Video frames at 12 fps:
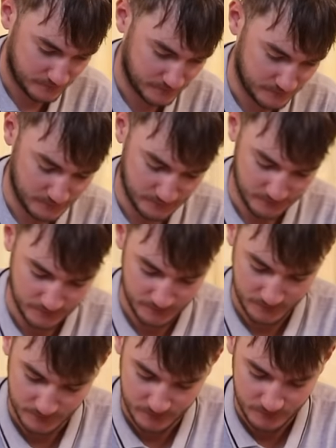
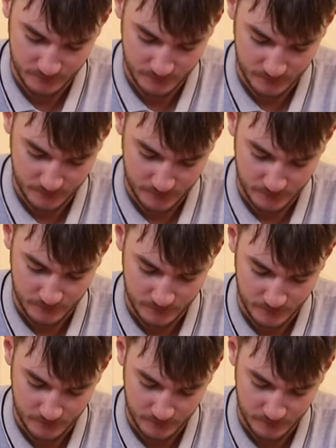
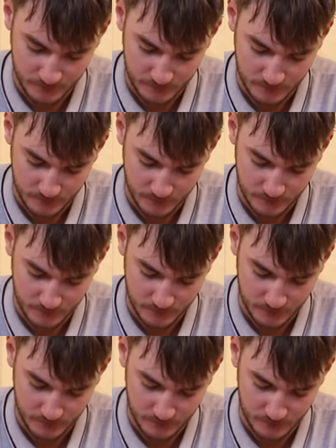
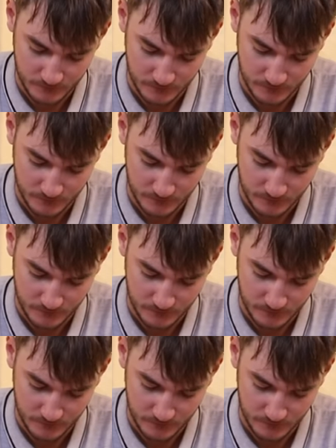(silence)